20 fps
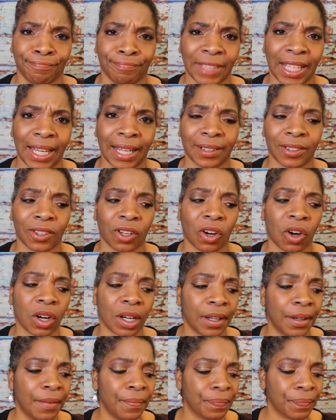Can't
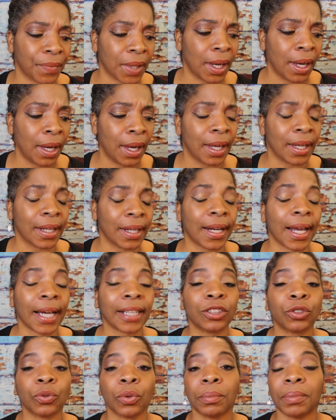talk.
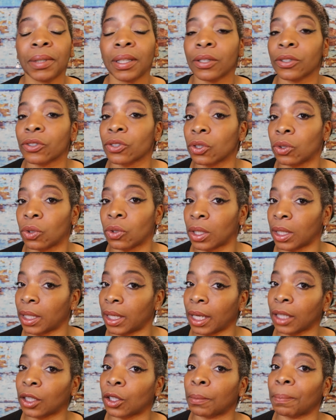Next will be this Laura
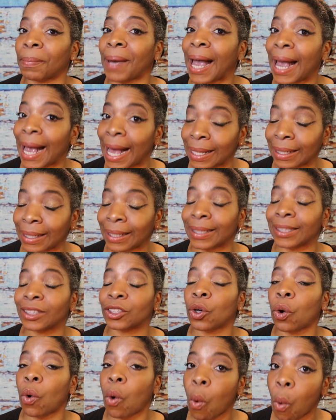Geller
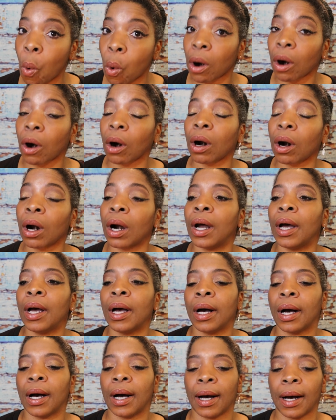palette, or
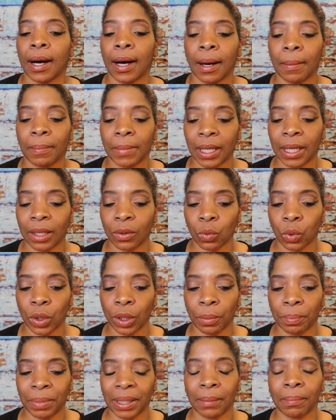it
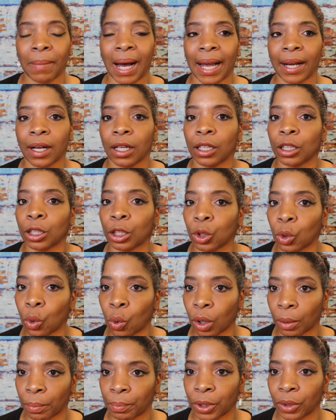will be my
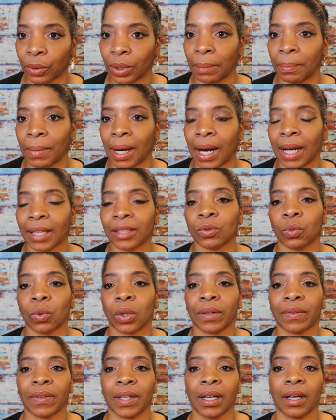Allure beauty box,
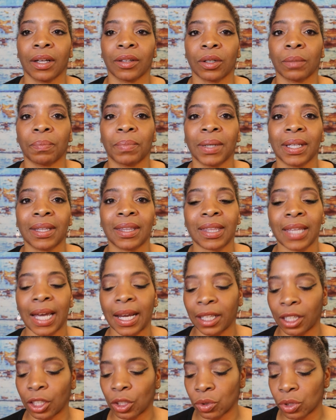one or the other. But
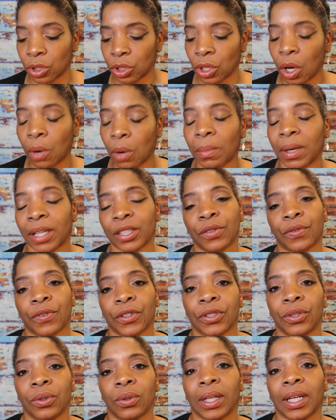thank you so much for
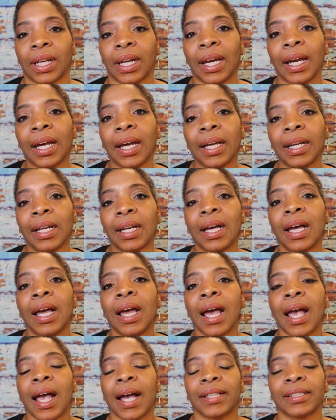tuning in,
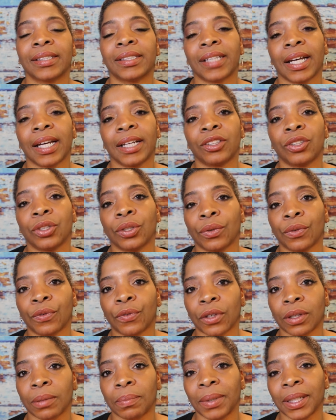and stay tuned
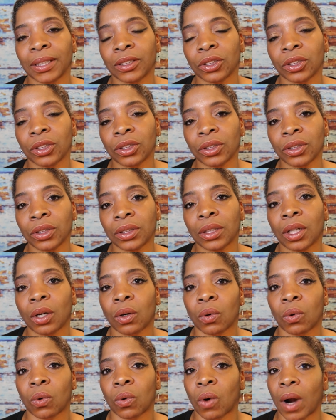for the pictures
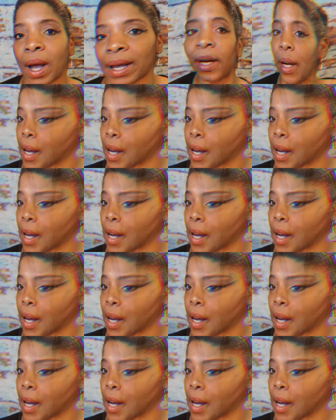right